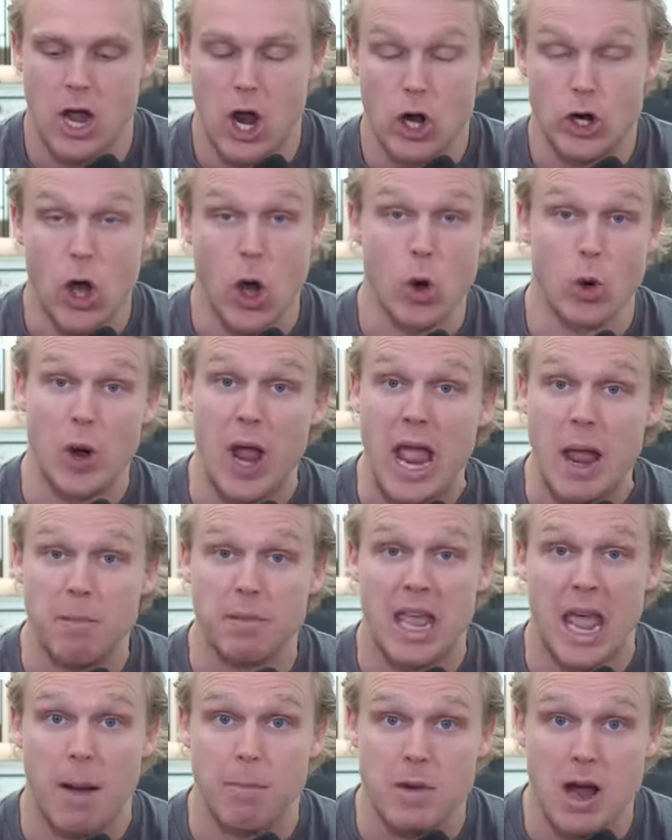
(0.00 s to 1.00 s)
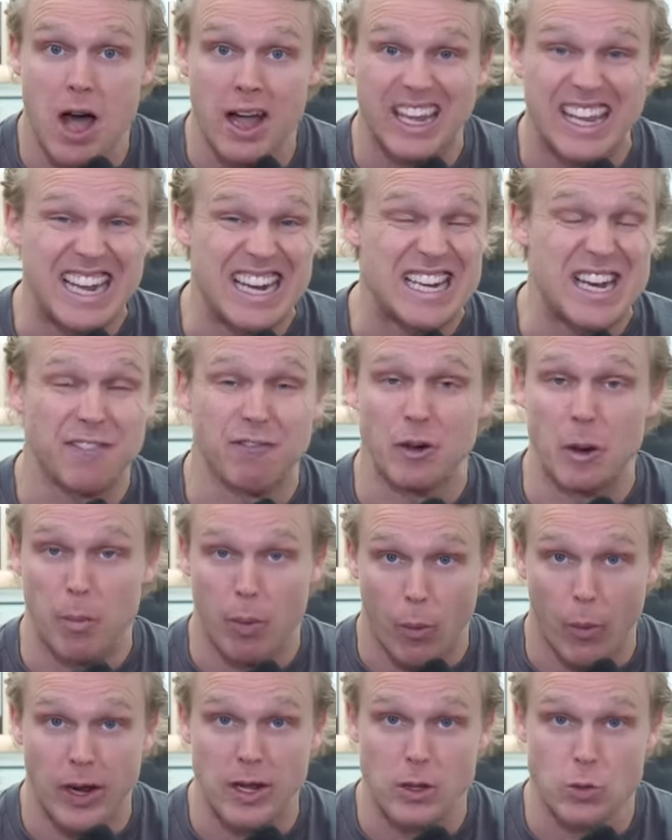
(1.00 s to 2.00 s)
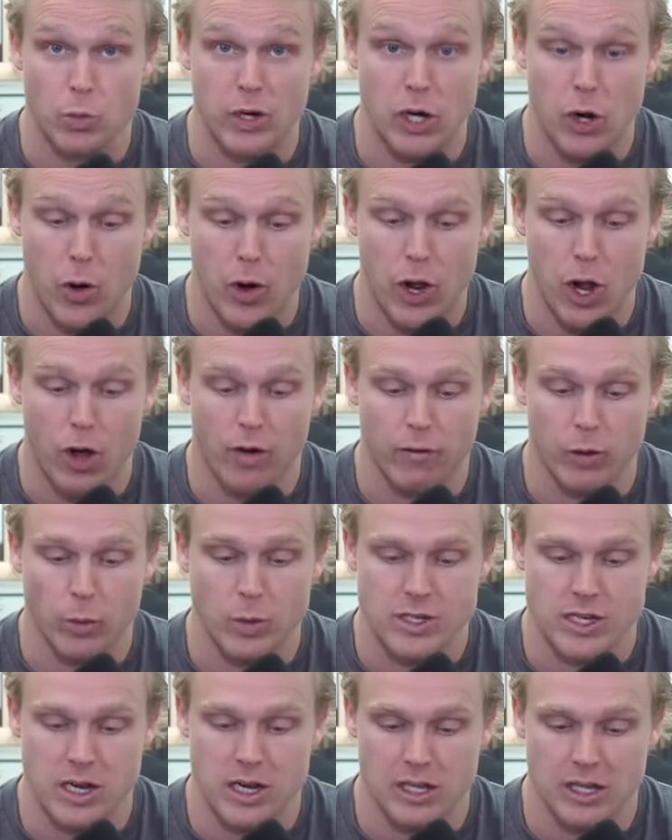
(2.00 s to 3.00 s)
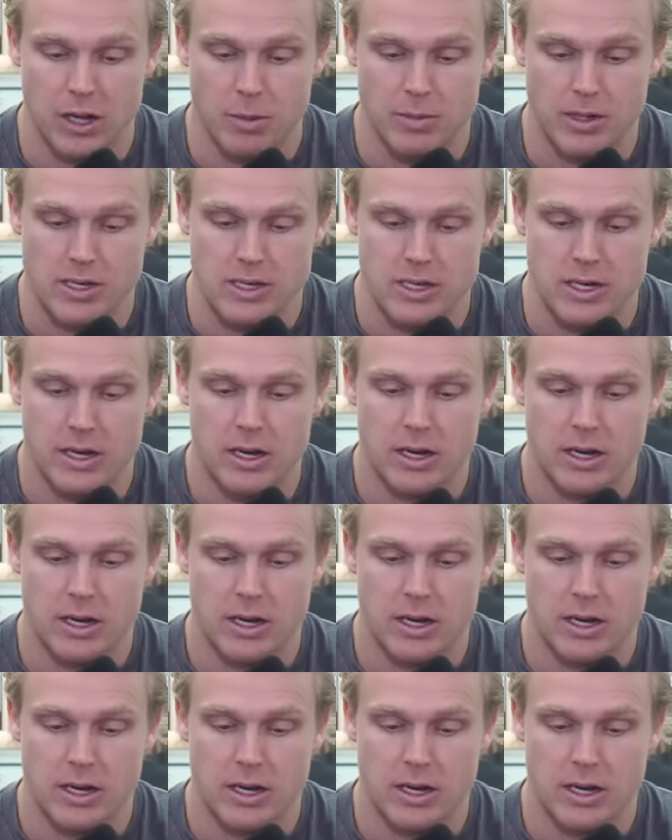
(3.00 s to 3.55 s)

Notre Dame came knocking at different points when Tony Alford was in Columbus.